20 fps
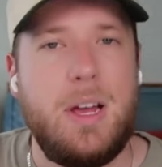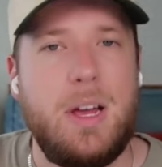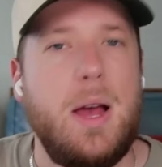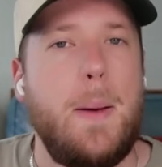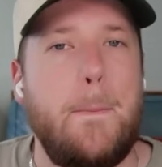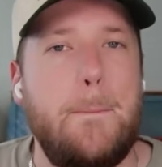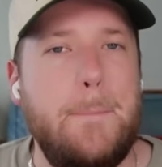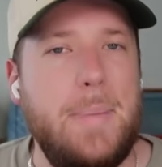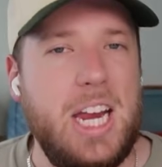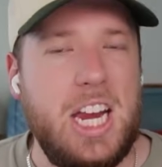
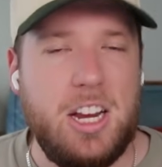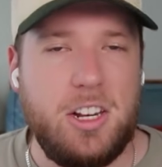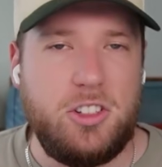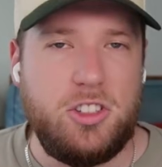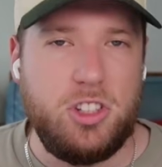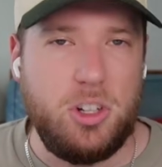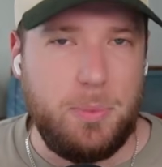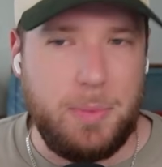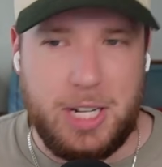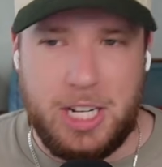me and
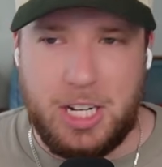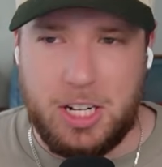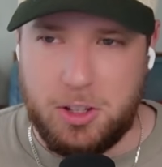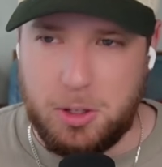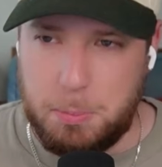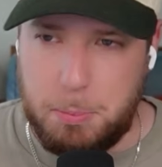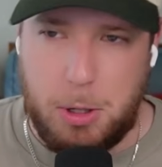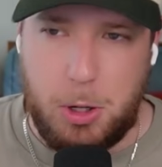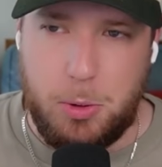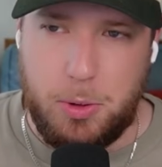so many
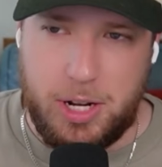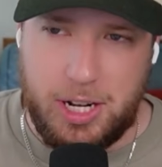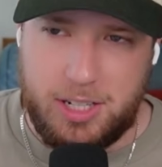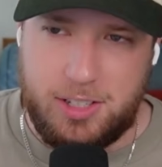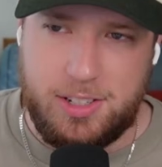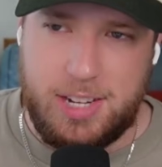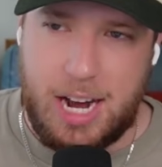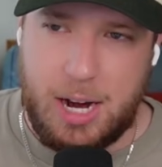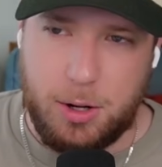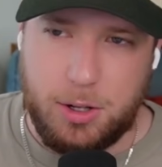other Bo
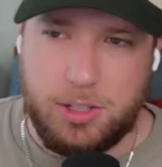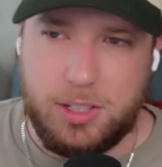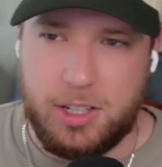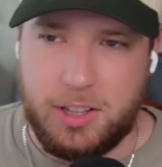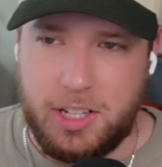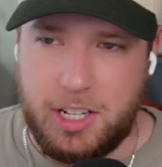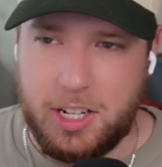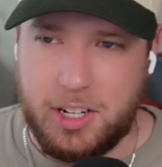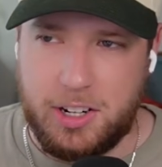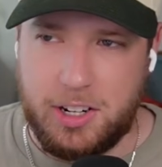Nix doubters on
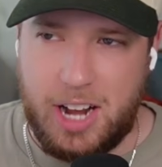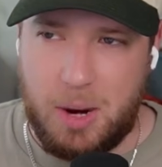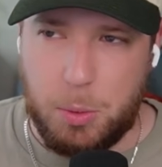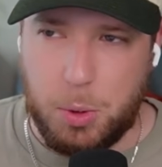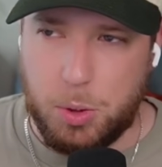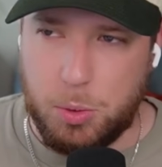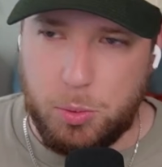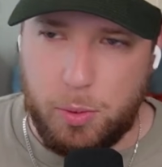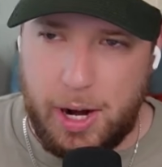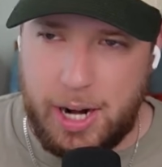the internet
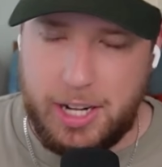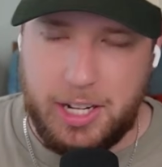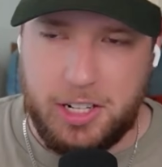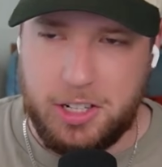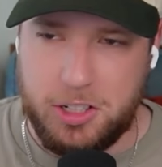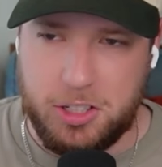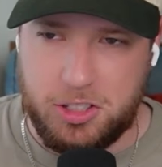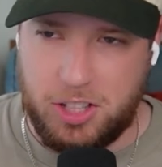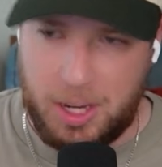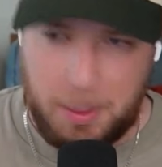were ready
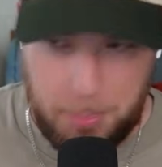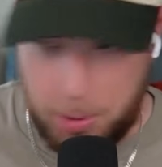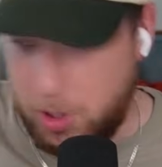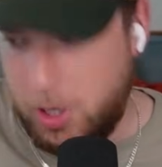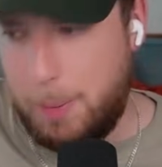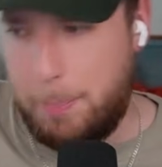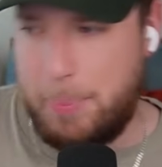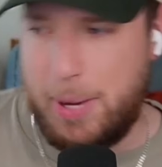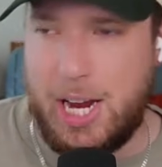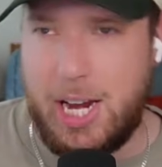to just like put
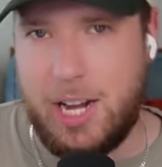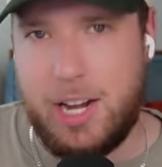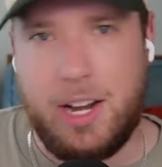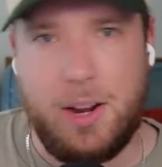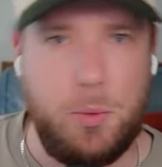a pin in it